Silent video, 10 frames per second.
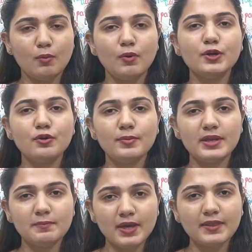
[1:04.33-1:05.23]
What do you
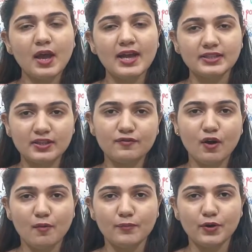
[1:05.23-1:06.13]
mean by the active
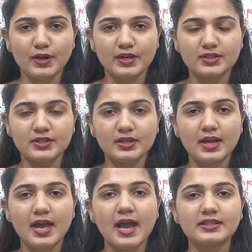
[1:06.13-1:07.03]
component?
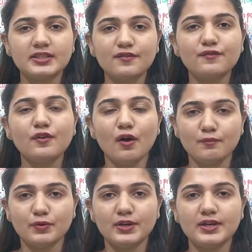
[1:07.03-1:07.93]
Active
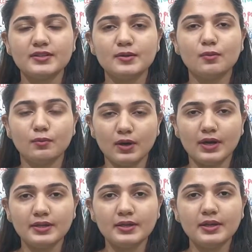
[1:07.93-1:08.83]
component is the
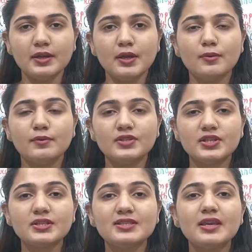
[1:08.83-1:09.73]
one which
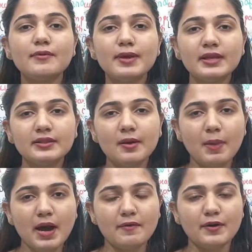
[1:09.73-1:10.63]
is giving the
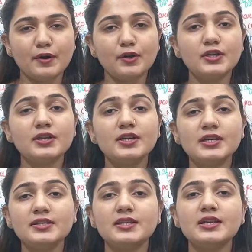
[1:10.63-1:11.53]
power, or it
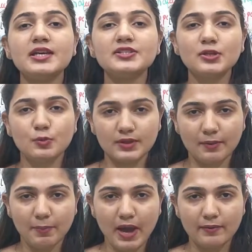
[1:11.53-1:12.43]
is related with the
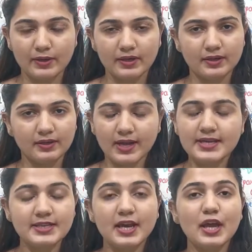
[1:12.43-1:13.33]
power,
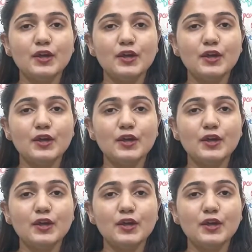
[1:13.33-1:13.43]
right?